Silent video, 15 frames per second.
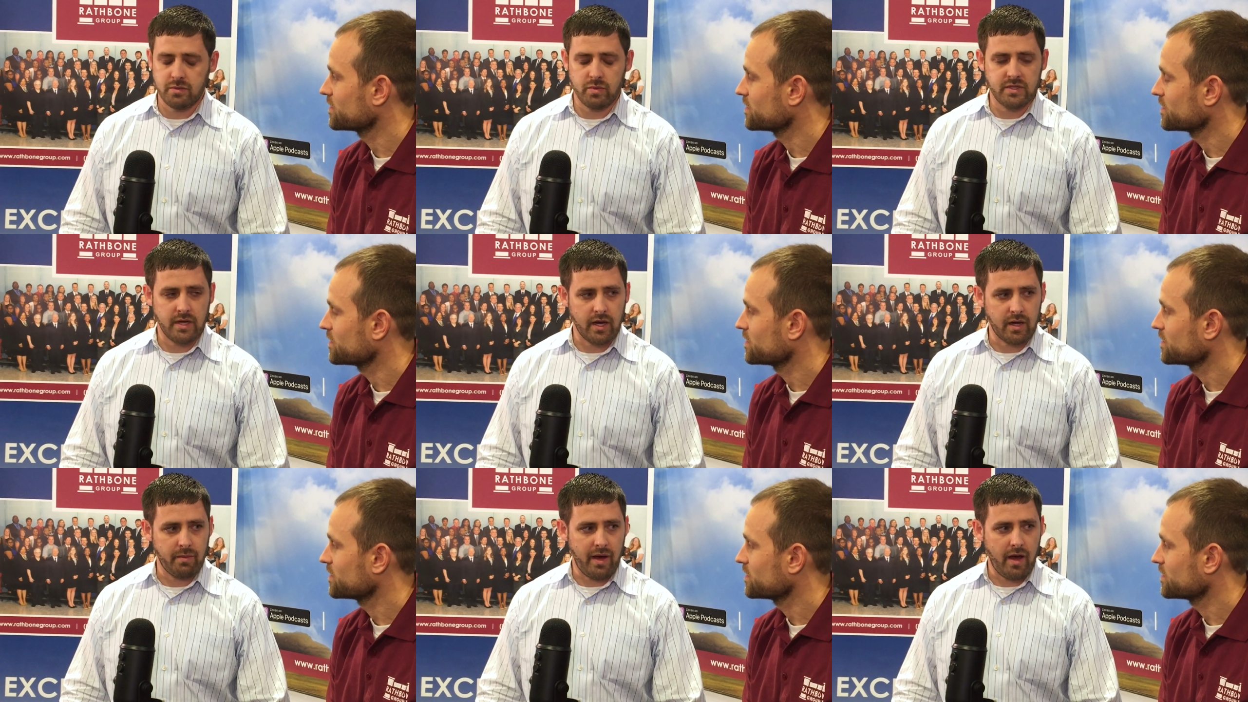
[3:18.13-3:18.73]
Speaker 1: And we
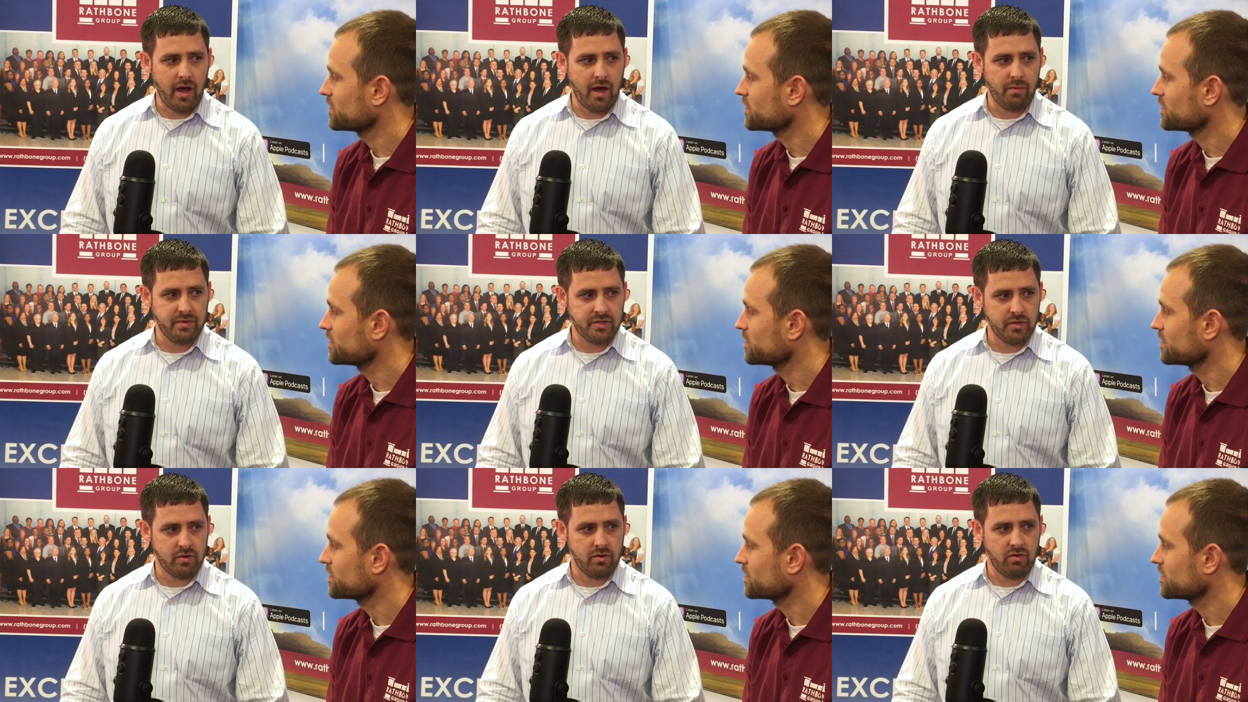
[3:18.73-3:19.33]
talk about how
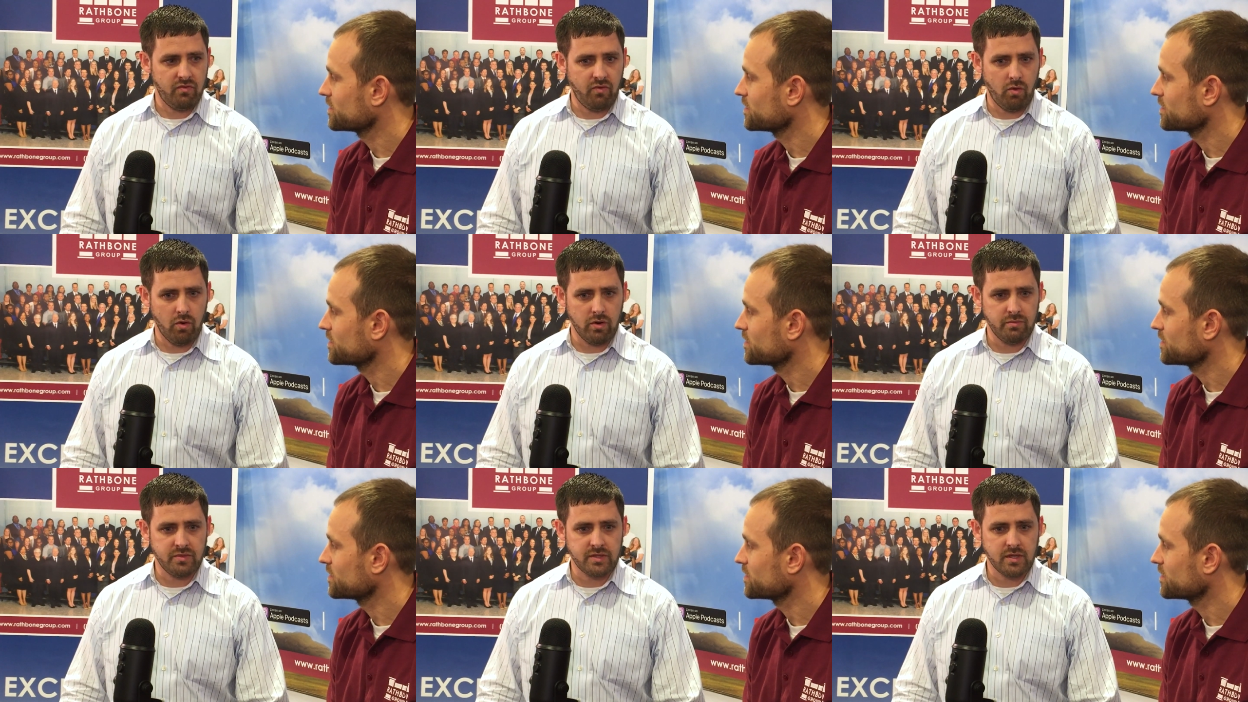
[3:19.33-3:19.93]
material
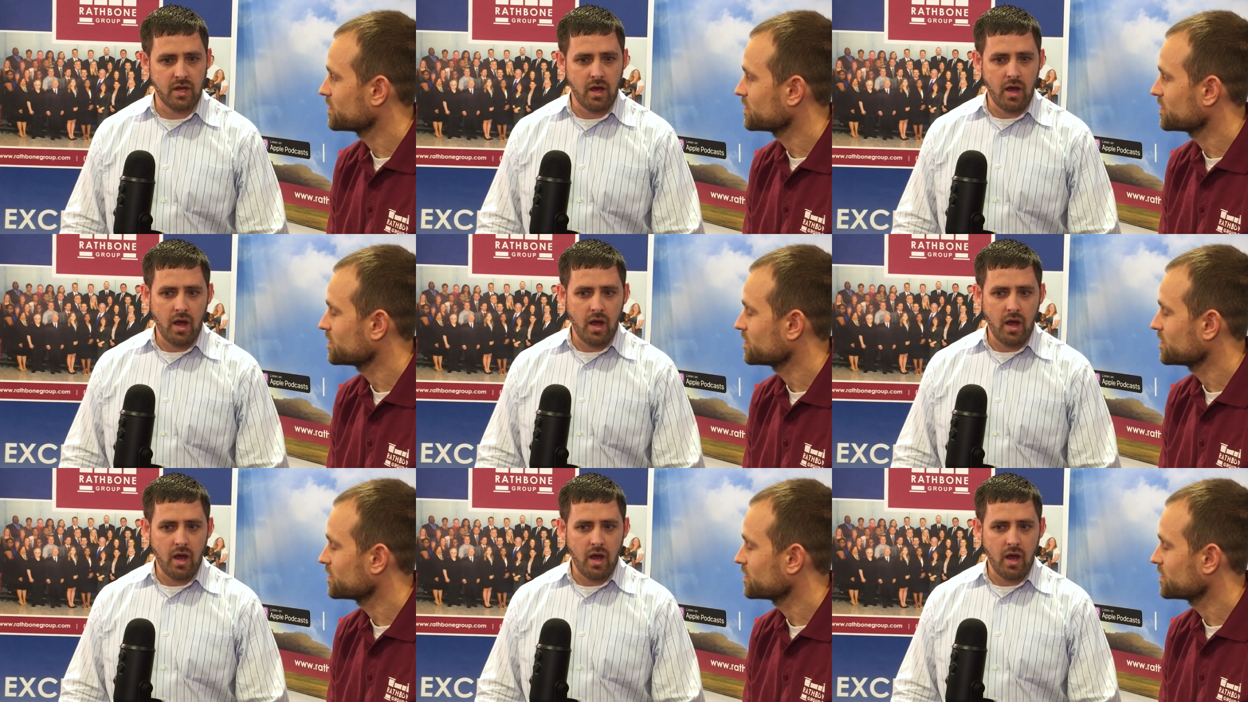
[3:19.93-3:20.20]
forms.